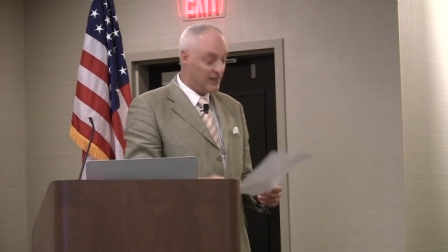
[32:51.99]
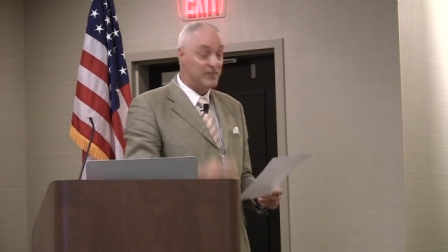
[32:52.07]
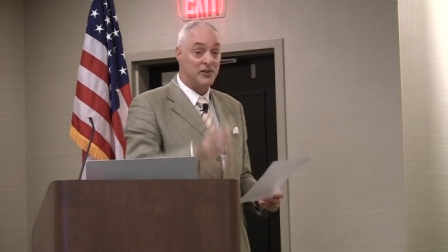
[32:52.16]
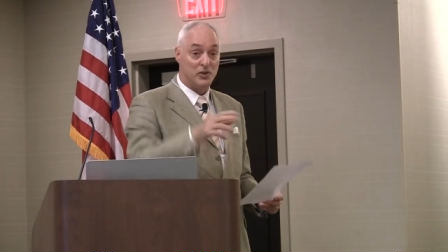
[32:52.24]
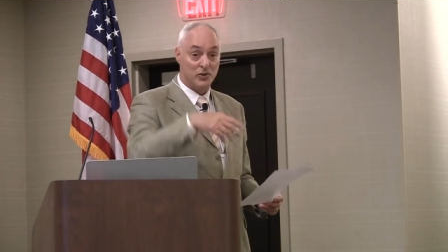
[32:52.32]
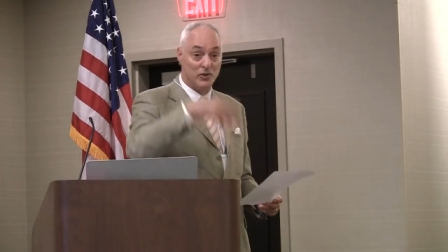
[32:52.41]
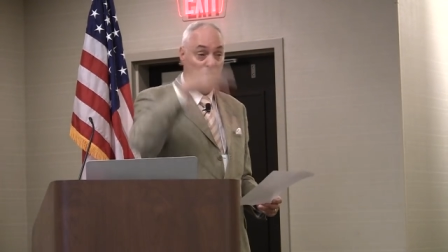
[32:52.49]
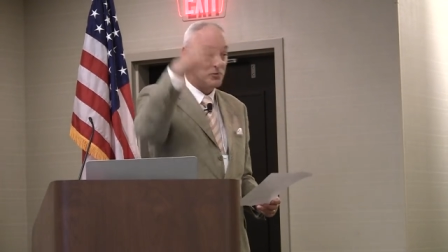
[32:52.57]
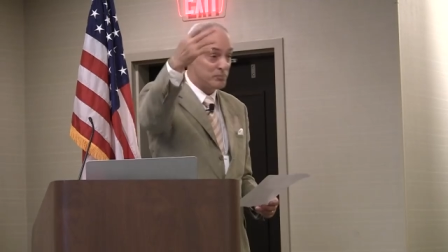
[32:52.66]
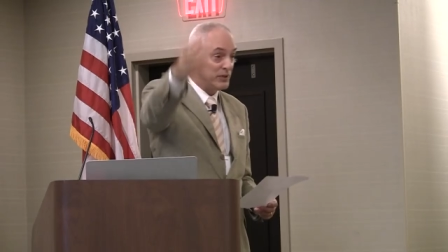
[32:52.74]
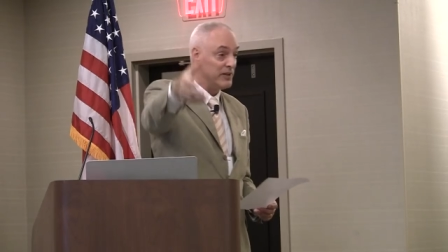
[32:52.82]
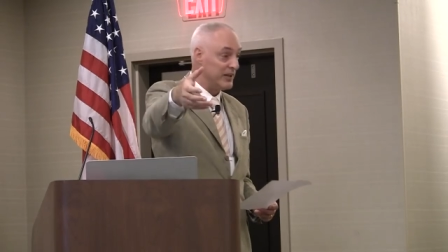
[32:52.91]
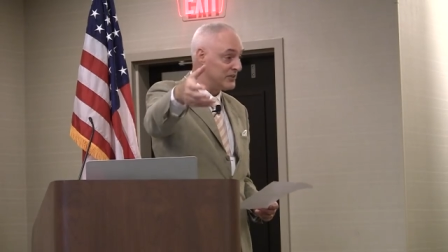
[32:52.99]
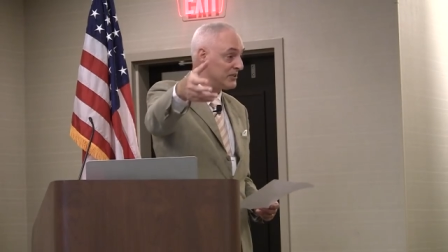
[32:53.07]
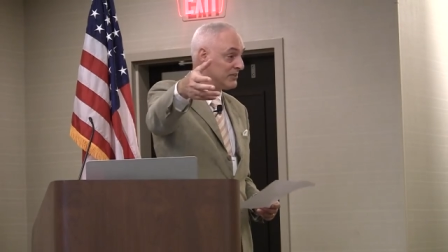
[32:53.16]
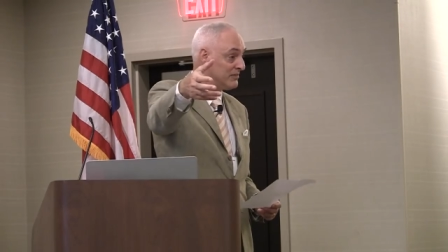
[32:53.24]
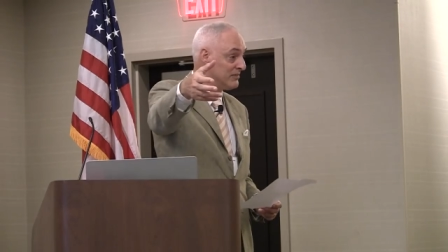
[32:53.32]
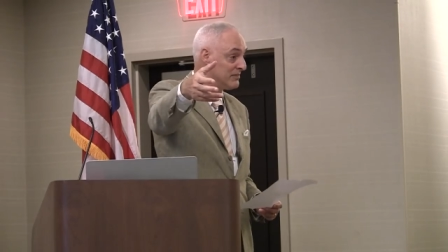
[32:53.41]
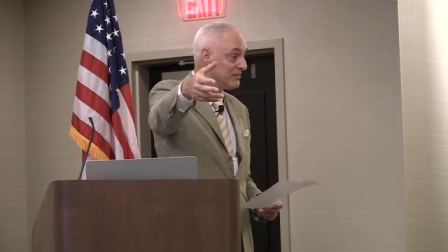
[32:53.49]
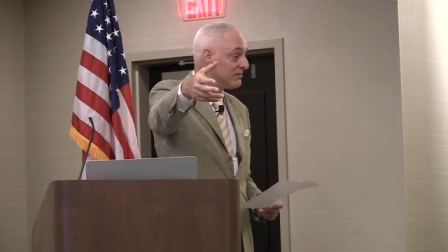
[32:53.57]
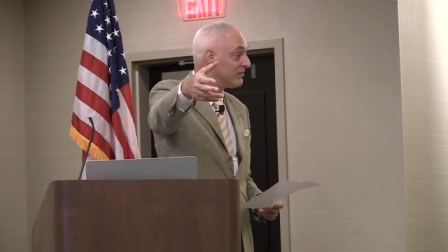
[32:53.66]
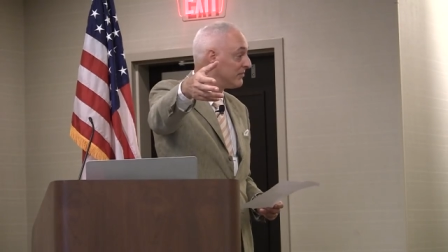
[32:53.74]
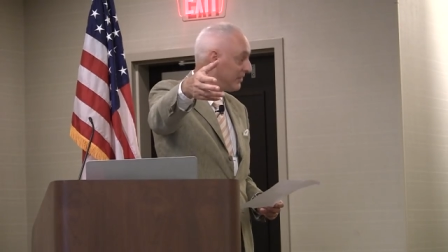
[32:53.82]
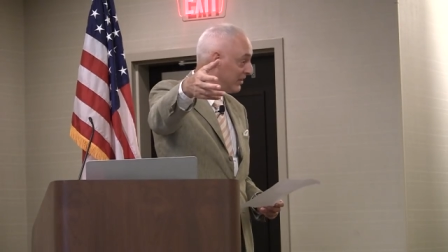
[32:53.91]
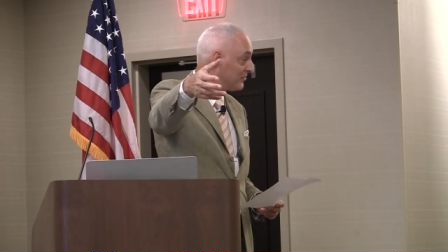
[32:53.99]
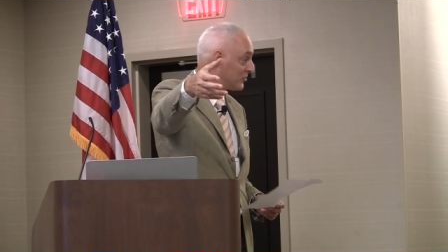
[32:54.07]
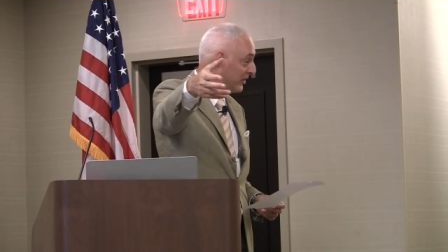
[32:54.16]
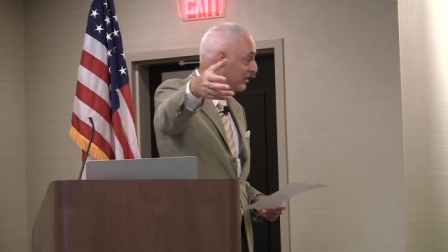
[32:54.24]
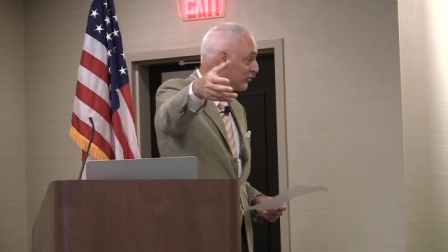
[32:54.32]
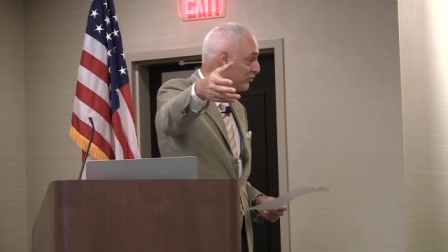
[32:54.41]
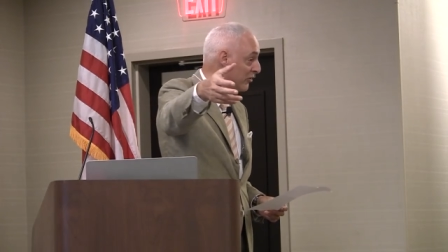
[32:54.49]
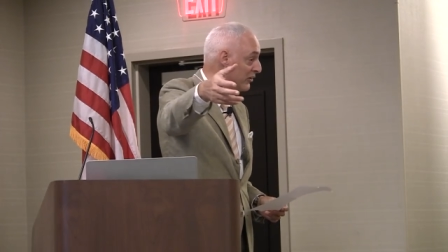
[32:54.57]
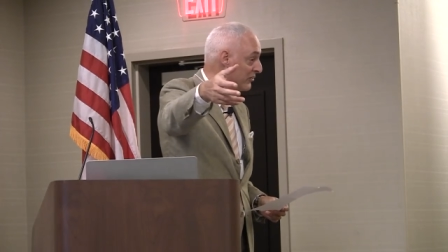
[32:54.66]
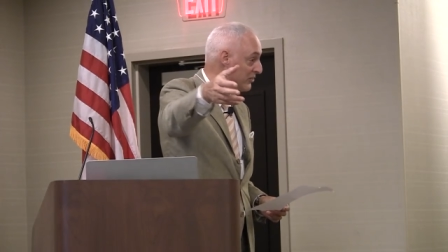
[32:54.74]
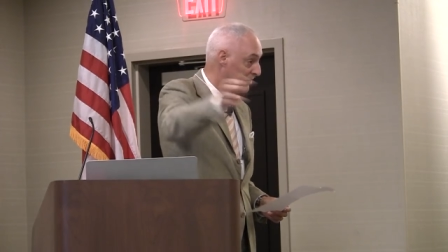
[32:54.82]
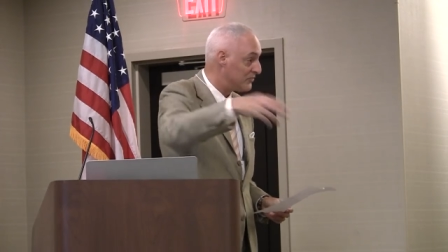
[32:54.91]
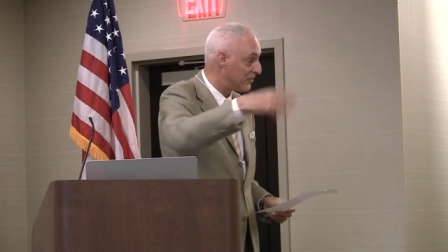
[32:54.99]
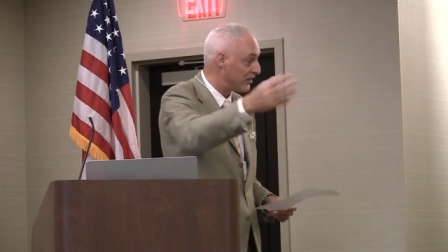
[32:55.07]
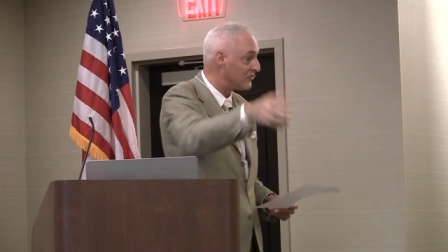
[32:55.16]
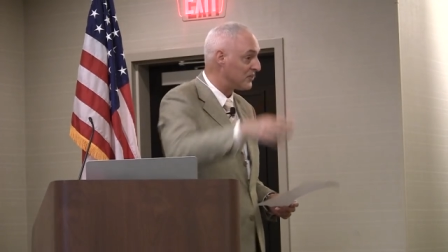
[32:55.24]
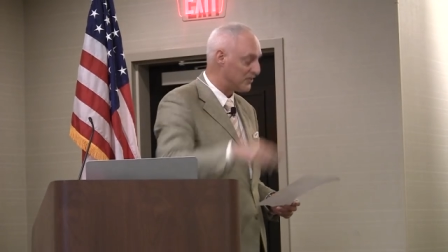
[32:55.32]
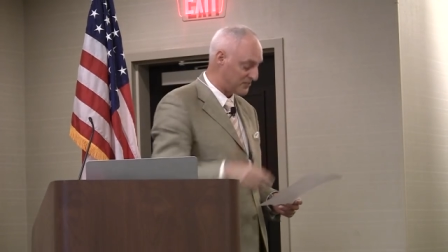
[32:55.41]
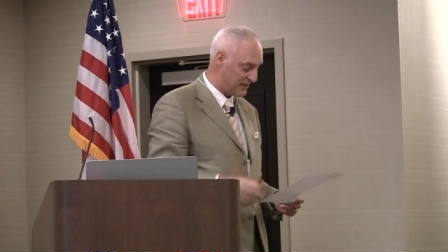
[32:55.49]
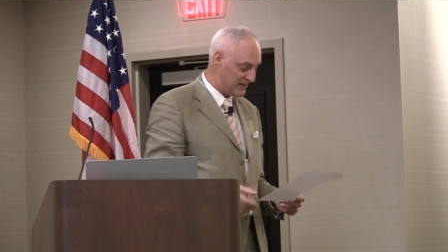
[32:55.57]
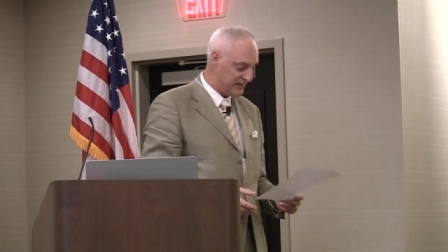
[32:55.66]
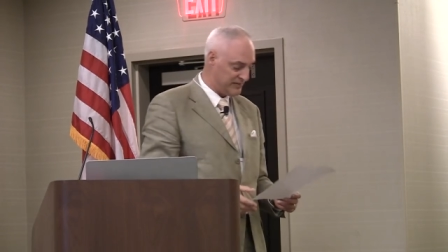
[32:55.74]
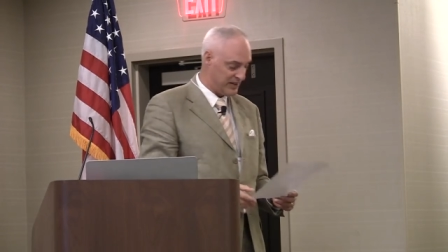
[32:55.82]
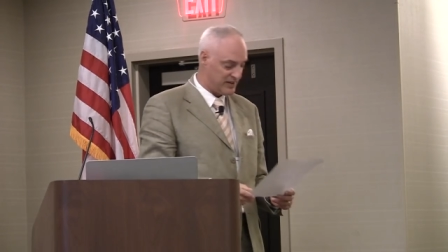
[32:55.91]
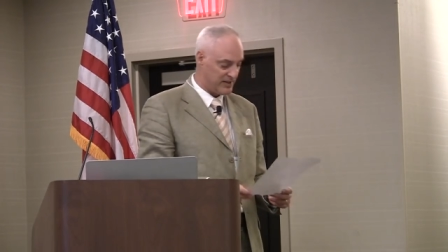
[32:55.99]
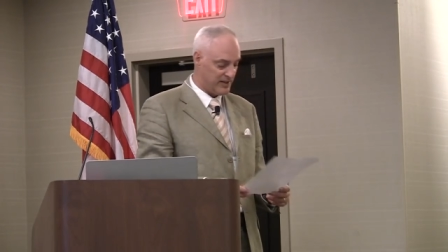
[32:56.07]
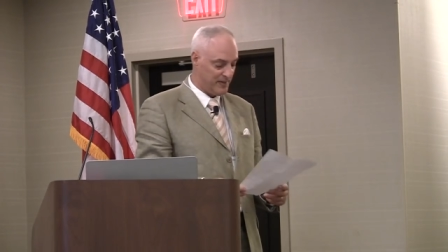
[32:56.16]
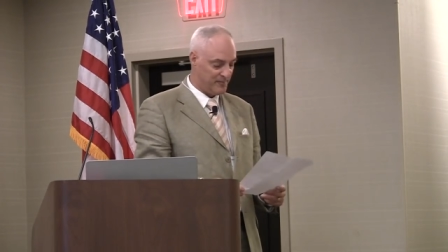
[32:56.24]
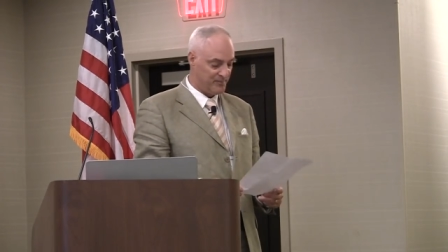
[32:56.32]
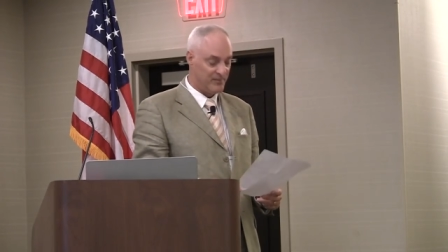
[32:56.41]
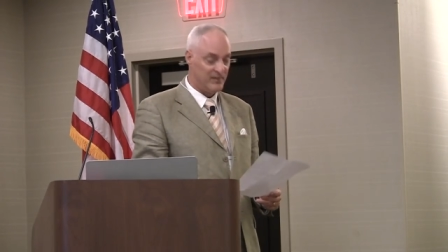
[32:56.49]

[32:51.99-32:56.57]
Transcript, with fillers: The deduced prediction is greater fortitude, so there's our scientific theory.